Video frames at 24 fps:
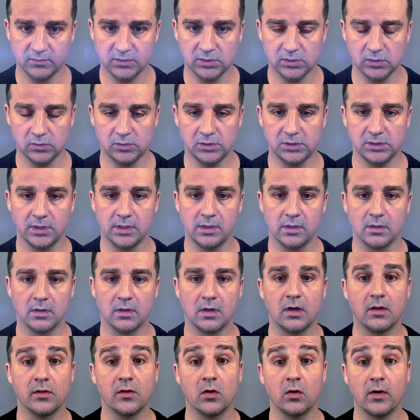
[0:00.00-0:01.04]
solution here.
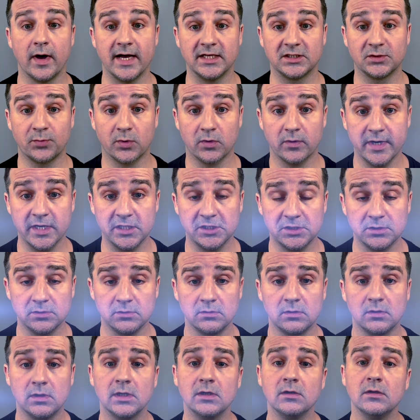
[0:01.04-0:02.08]
Although
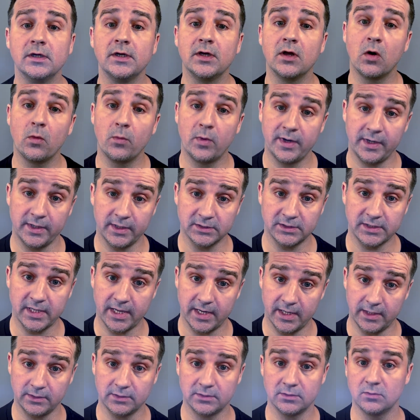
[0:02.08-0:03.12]
aspirational, clearly nobody is
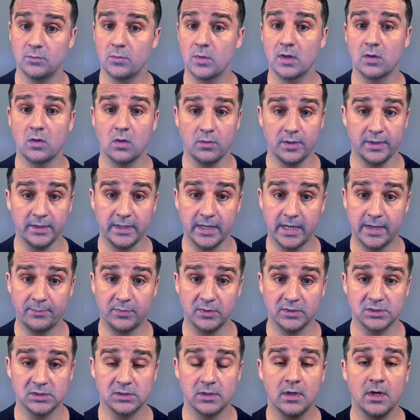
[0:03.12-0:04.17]
heading to the Marconi
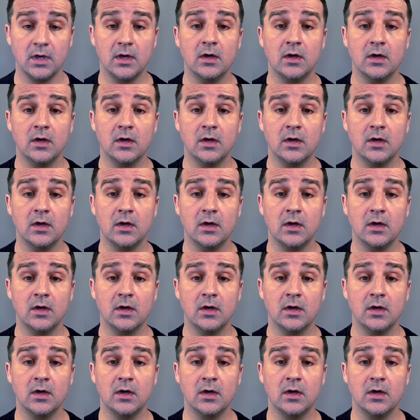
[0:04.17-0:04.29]
campus